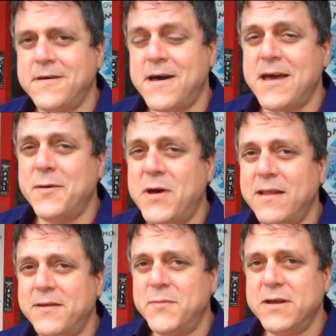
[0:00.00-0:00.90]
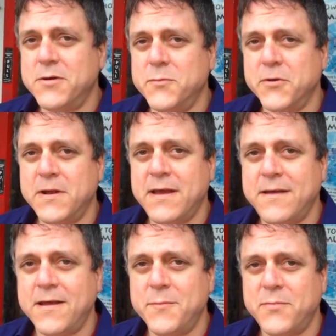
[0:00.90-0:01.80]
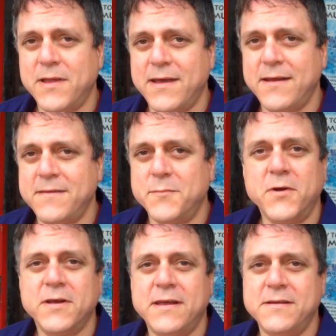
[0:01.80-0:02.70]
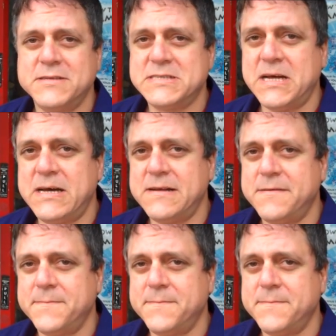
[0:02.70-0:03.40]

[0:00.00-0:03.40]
Hi, I'm Allan Brunet, and I'm playing the Marquis de Sade.